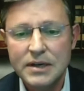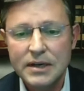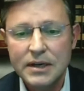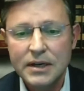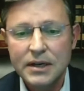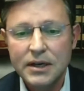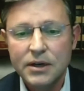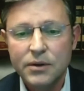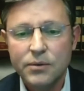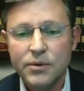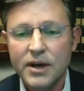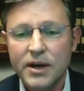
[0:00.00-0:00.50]

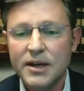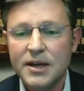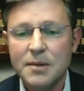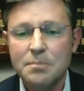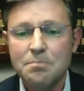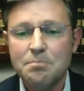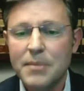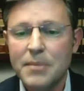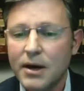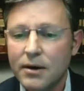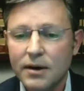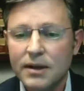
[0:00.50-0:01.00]

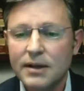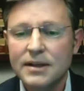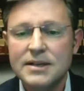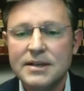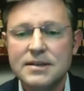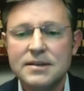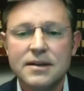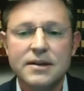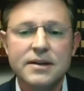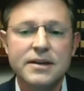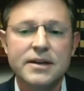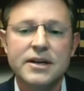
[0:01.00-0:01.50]
creating
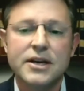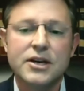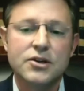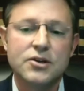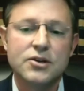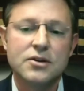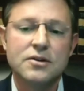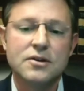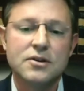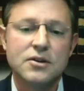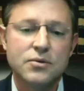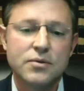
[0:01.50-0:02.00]
meritless
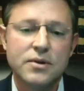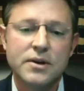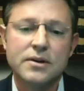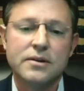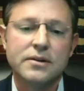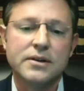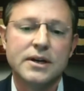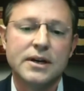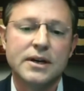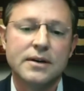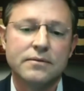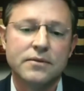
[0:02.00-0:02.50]
litigation to trigger
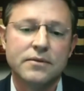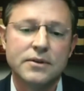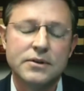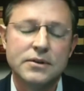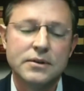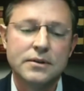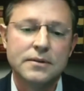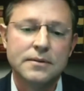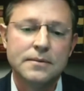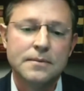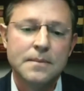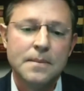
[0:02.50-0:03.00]
coverage.
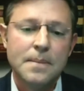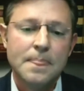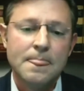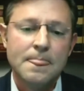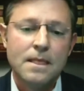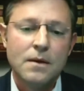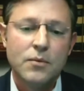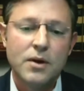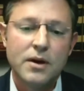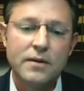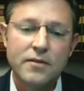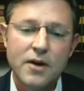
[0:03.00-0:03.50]

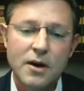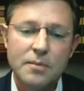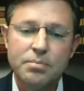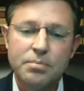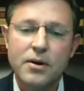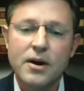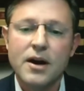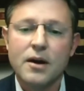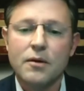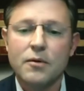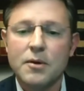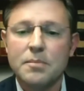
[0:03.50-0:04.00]
One of our
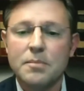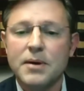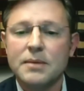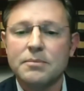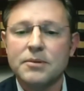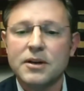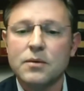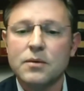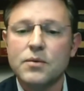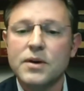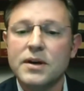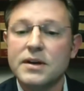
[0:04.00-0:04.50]
prior
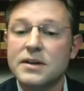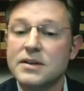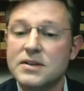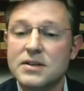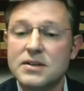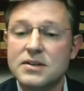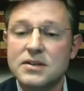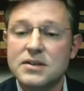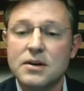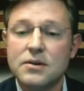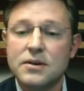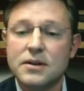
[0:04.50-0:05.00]
Republican
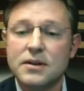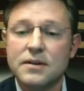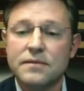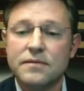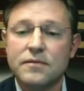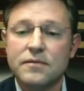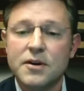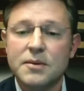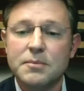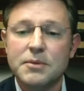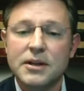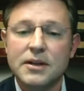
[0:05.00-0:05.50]
witnesses noted the
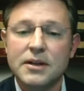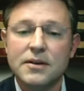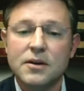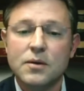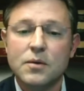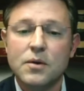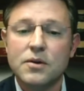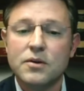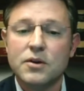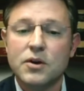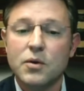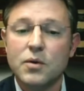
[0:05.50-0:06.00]
formula,
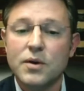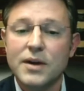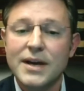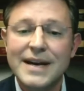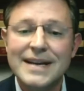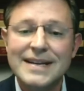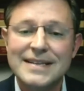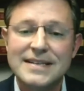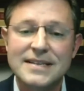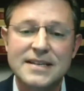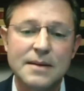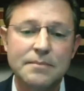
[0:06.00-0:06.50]
quote,
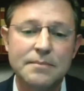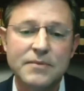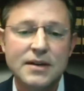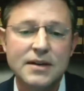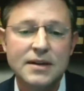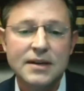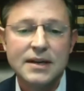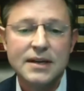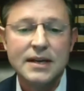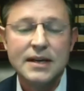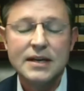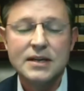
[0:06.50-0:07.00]
creates something
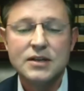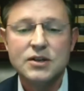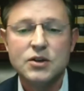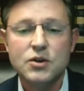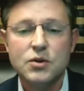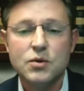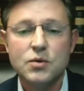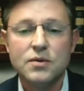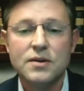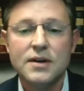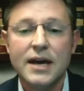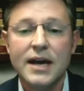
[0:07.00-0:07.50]
akin
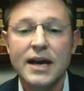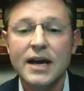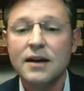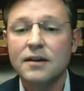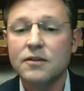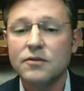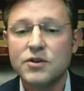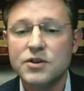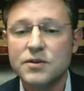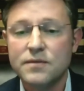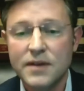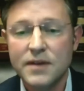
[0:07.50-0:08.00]
to the
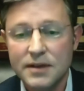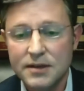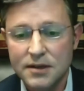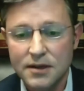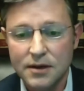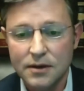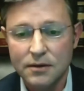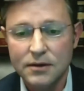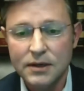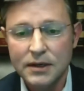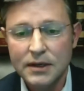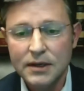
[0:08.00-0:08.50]
heckler's
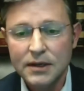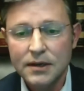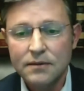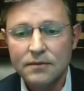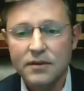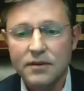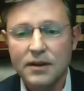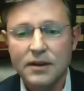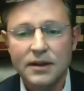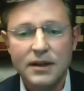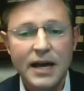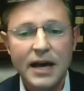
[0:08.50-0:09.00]
veto for
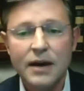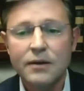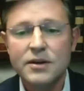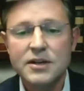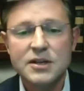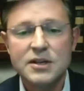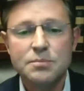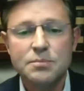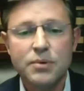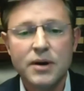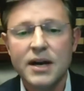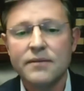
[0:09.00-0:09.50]
the
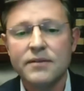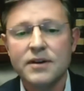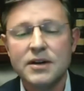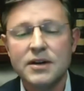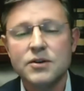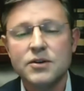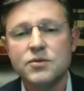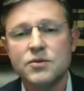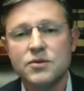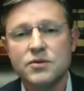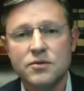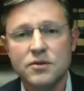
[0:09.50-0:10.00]
loudest private
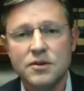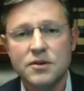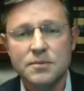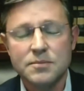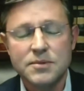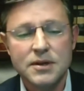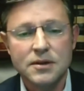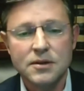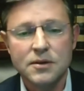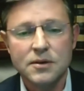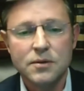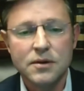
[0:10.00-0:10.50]
interest
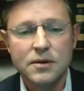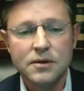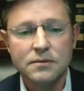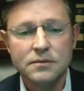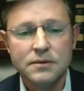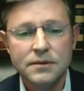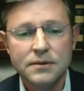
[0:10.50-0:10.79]
groups, unquote.